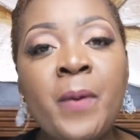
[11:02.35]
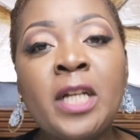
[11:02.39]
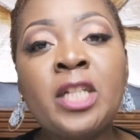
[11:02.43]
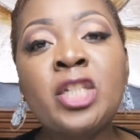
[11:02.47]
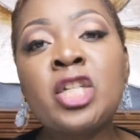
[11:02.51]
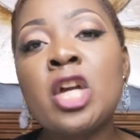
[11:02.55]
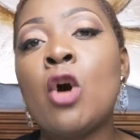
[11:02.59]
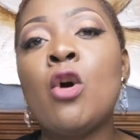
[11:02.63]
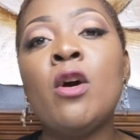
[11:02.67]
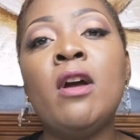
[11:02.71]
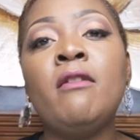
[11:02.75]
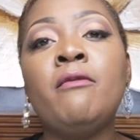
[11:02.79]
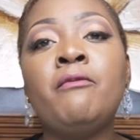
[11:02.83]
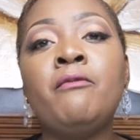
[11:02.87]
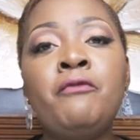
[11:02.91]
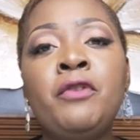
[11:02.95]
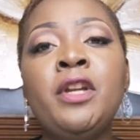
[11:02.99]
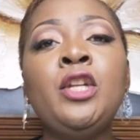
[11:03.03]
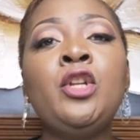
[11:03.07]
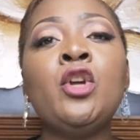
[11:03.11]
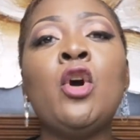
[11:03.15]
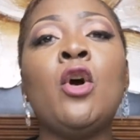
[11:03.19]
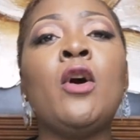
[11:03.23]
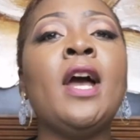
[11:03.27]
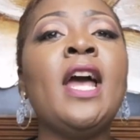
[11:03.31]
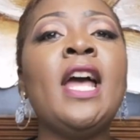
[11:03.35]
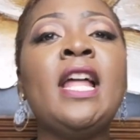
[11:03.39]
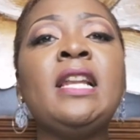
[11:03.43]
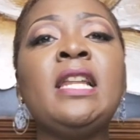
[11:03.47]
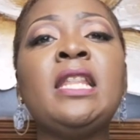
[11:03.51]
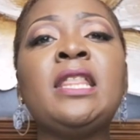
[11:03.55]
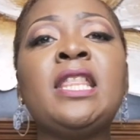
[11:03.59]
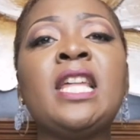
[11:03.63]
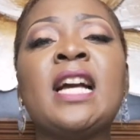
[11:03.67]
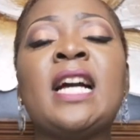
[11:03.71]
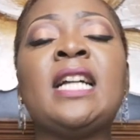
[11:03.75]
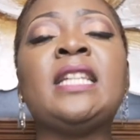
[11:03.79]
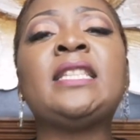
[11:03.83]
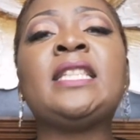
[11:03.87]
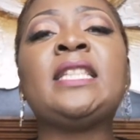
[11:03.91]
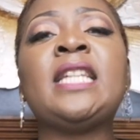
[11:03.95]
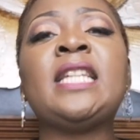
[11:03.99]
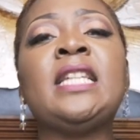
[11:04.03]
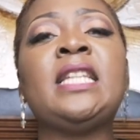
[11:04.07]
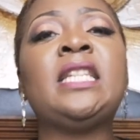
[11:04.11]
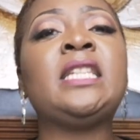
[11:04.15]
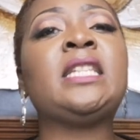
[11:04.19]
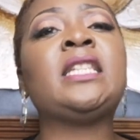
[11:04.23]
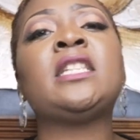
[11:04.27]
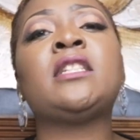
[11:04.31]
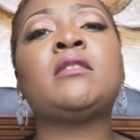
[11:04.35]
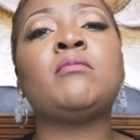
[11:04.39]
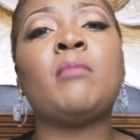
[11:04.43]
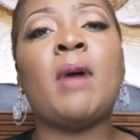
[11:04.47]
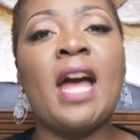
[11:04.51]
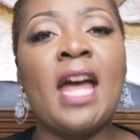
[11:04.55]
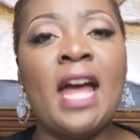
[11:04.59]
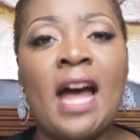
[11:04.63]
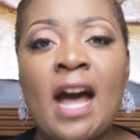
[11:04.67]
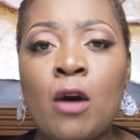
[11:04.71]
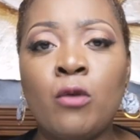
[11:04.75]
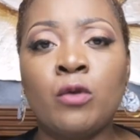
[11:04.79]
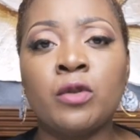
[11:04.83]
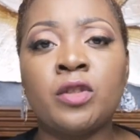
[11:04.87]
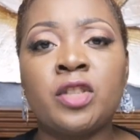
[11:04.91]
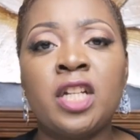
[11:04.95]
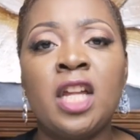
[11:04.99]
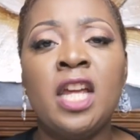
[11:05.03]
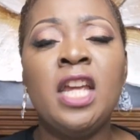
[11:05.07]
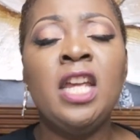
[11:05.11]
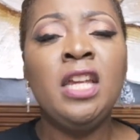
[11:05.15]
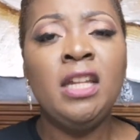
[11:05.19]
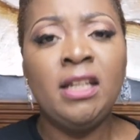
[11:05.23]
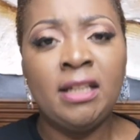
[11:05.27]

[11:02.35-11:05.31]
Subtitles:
picture or a video or anything and said, this is my house.